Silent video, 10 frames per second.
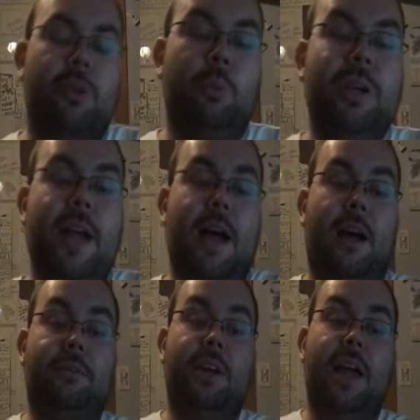We
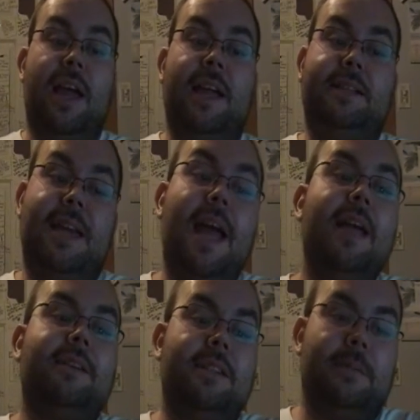have a
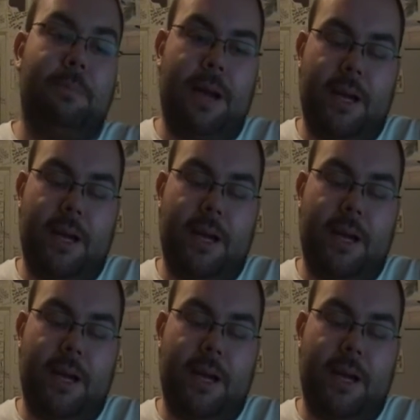tag team